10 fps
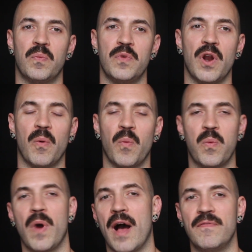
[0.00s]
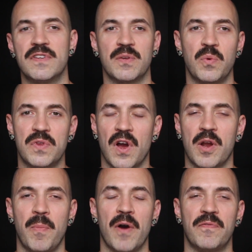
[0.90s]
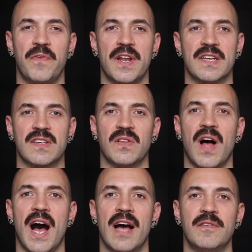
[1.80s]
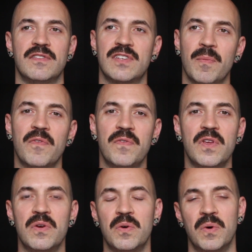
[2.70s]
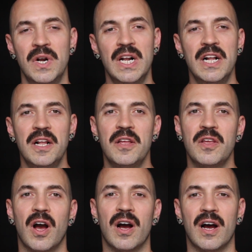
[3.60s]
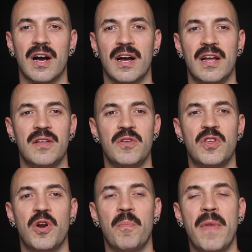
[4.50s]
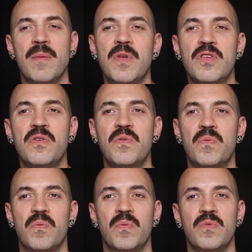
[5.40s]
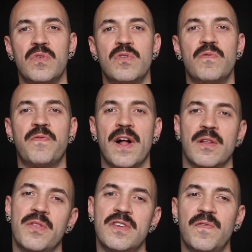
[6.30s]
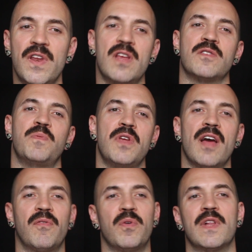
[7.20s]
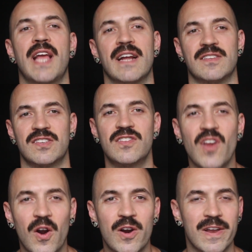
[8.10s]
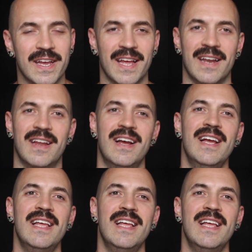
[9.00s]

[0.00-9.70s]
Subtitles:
you know, obviously we talk about fitness a lot. Some of you, you know, maybe you follow these videos, but you haven't really gotten started